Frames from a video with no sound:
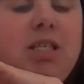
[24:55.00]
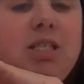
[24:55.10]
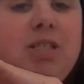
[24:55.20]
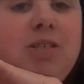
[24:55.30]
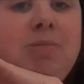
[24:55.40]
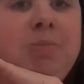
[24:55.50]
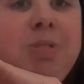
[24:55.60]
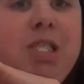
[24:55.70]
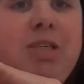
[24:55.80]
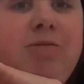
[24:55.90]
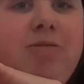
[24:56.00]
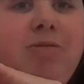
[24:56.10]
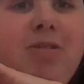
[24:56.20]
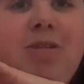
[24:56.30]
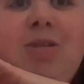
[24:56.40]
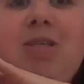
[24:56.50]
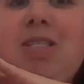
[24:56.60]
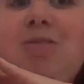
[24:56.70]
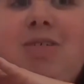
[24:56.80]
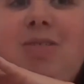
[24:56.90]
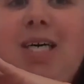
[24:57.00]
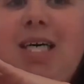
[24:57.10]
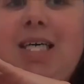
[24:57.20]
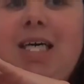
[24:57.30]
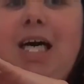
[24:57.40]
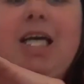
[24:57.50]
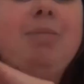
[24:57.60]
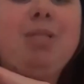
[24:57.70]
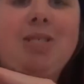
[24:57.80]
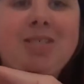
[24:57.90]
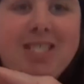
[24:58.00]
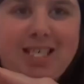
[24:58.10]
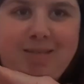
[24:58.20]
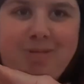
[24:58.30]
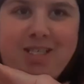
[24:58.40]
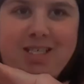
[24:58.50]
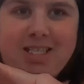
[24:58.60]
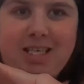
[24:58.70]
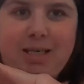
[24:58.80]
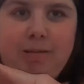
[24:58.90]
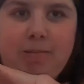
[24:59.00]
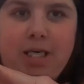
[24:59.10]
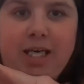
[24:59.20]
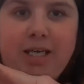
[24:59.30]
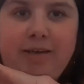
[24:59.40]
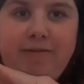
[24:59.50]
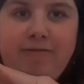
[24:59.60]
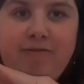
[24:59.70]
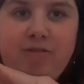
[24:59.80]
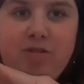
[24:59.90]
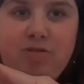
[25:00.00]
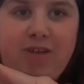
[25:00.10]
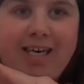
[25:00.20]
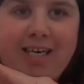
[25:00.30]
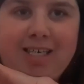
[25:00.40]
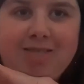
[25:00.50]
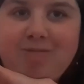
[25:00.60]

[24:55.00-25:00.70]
So I've been playing Orcs for a while. I am so excited to play this game. I love fire.